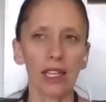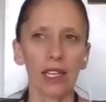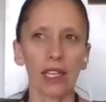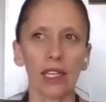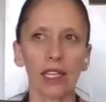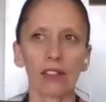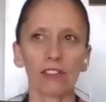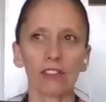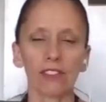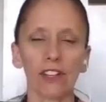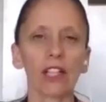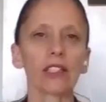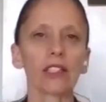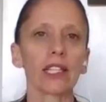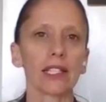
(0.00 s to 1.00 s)
it
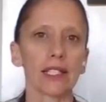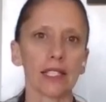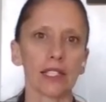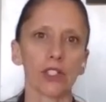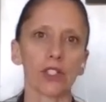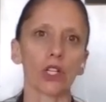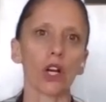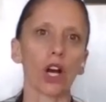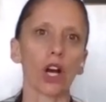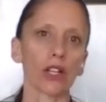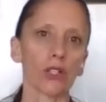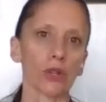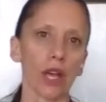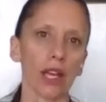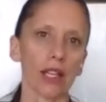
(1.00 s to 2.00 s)
felt like such a
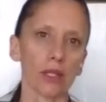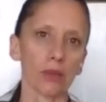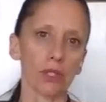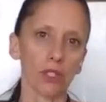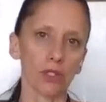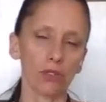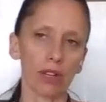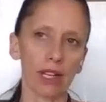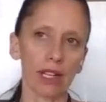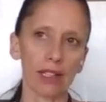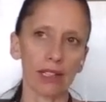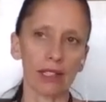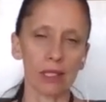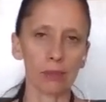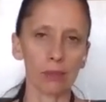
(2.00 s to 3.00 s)
contrast, which created
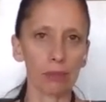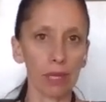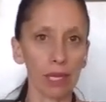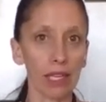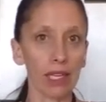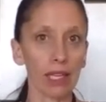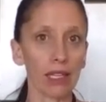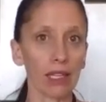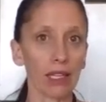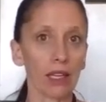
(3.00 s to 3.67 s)
this big